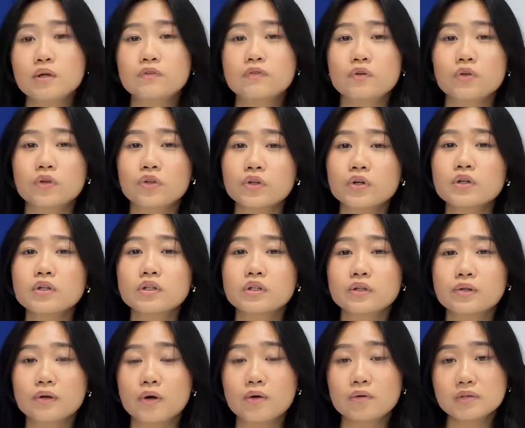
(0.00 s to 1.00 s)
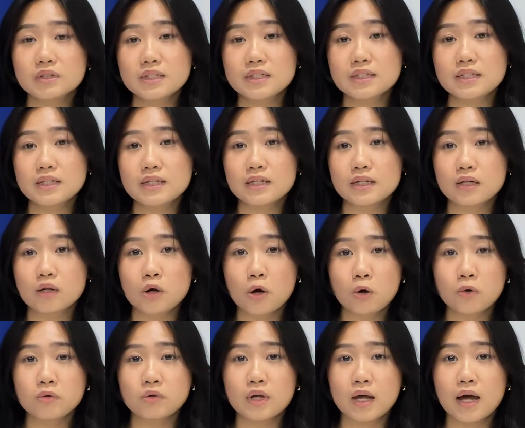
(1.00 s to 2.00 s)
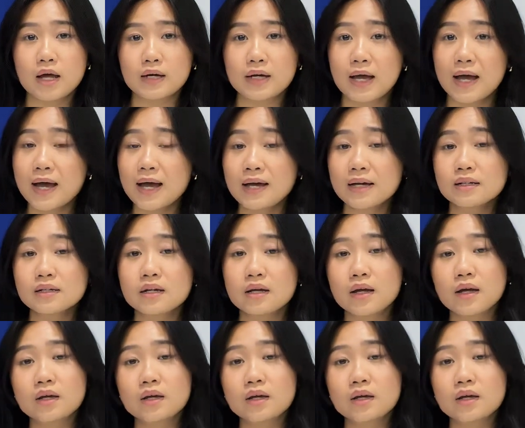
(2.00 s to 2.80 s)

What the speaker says: if you thought you'd only need a coat and a hat,